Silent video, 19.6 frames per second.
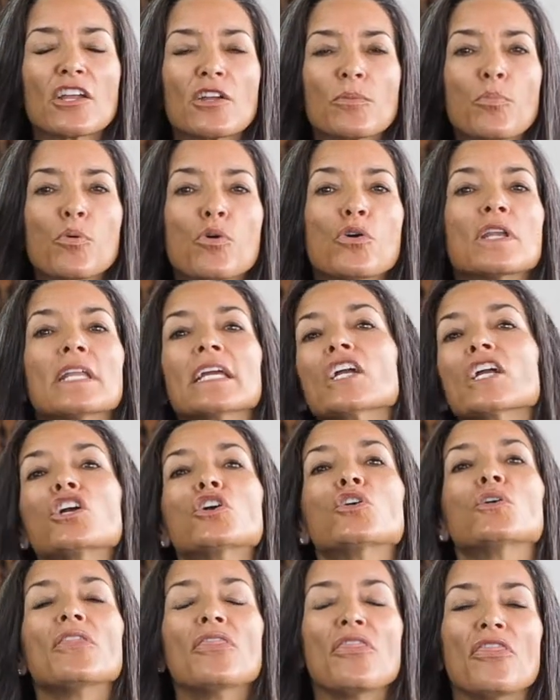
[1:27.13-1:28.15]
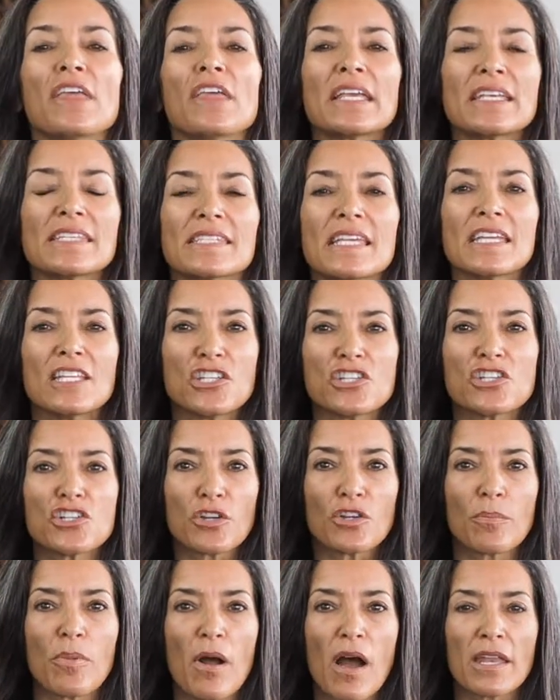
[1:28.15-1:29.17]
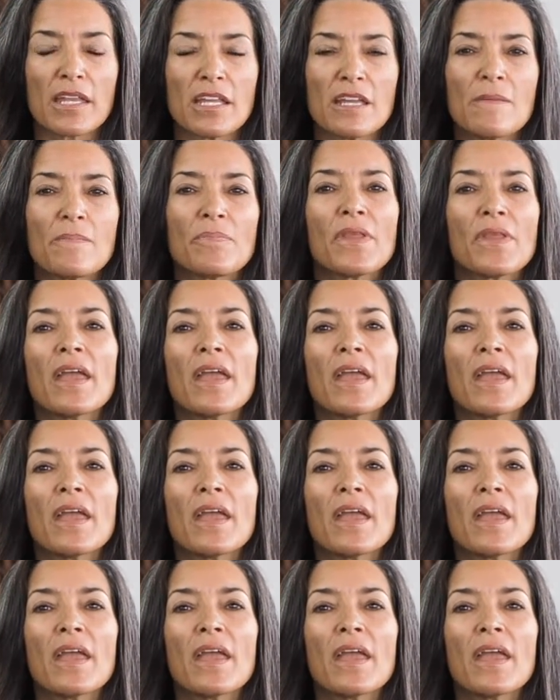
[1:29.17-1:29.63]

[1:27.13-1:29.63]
You're putting good things into your body.